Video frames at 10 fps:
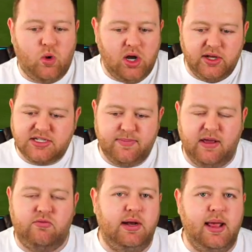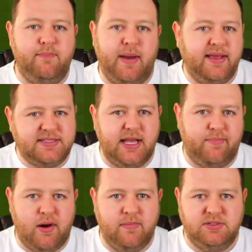what looks to be a really
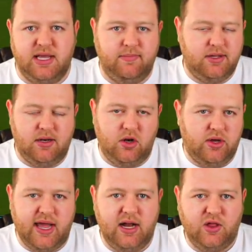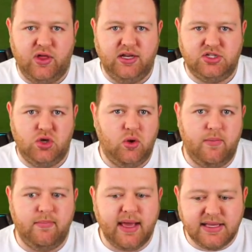basic Prem team. Didn't look anything too
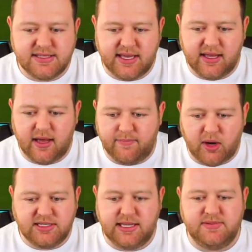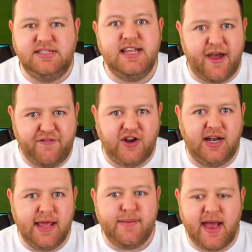amazing. My team's
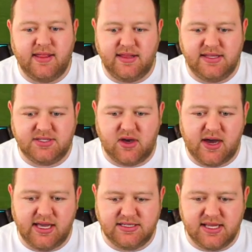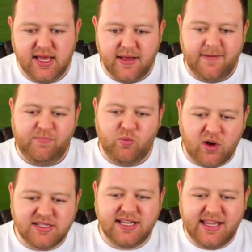definitely better than this guy's. And
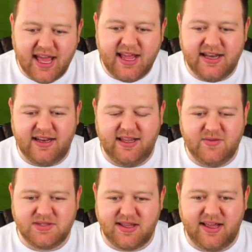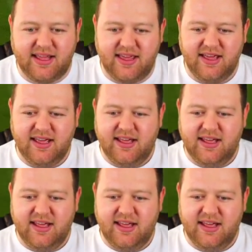once again, it was like,